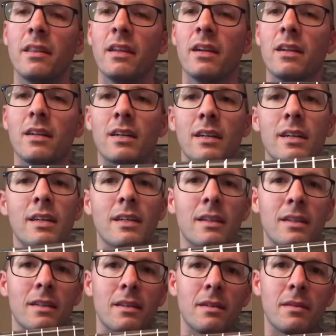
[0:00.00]
They're
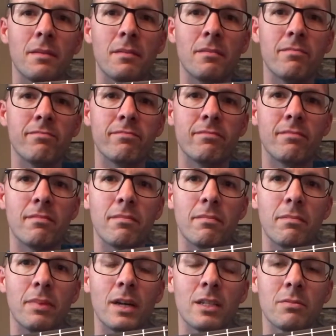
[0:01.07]

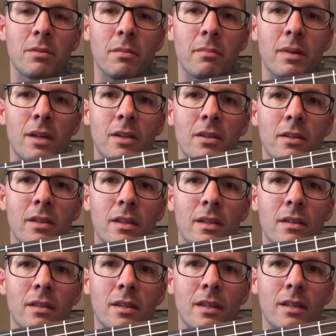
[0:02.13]
possibly better
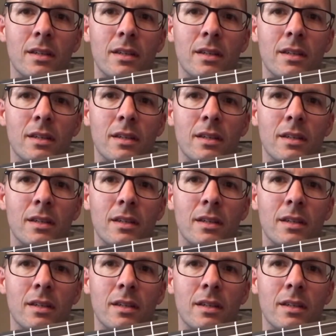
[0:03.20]
than